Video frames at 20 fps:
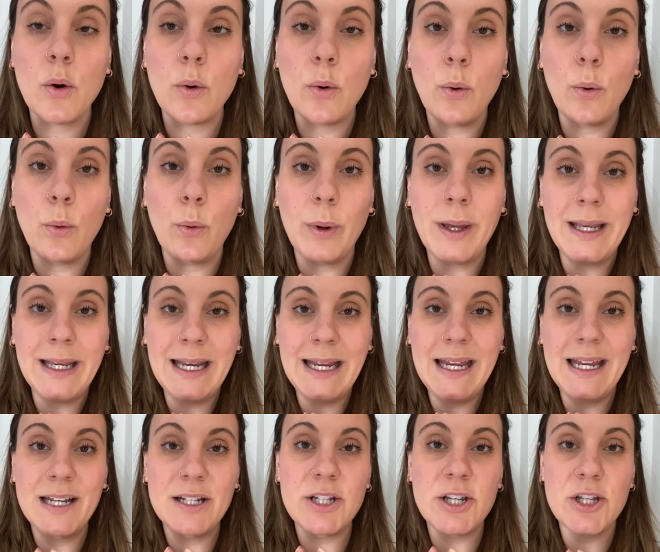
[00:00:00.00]
We
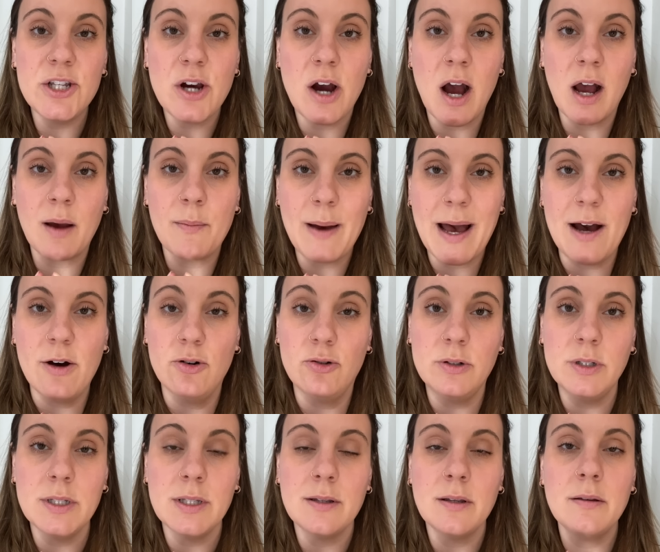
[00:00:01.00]
need to talk
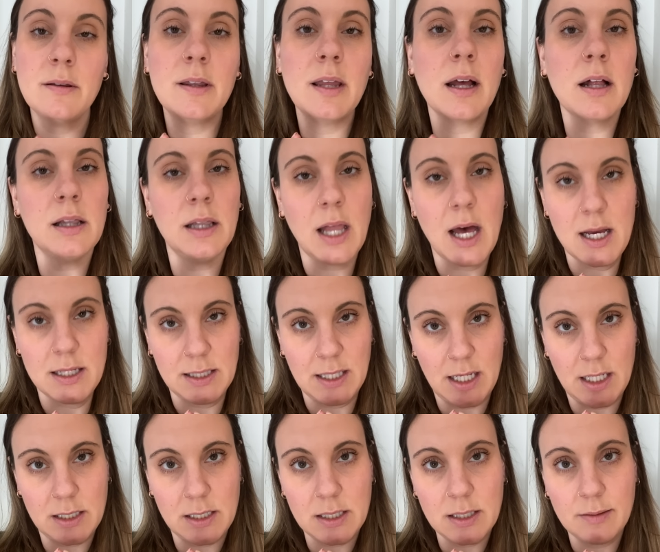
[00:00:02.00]
about the
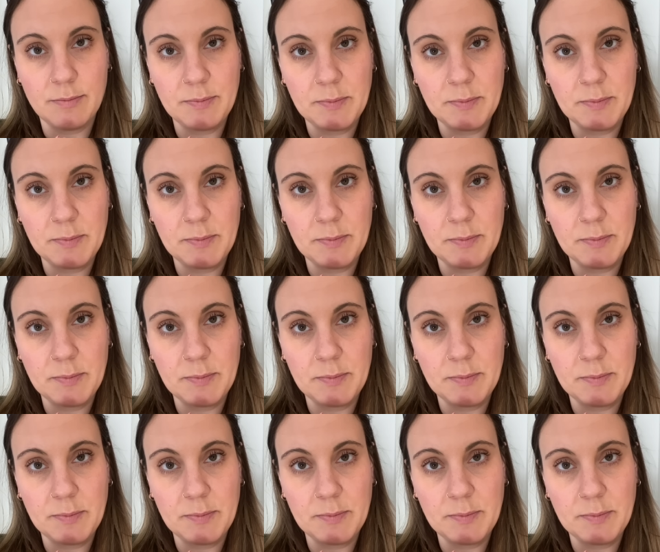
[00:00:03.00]
closet.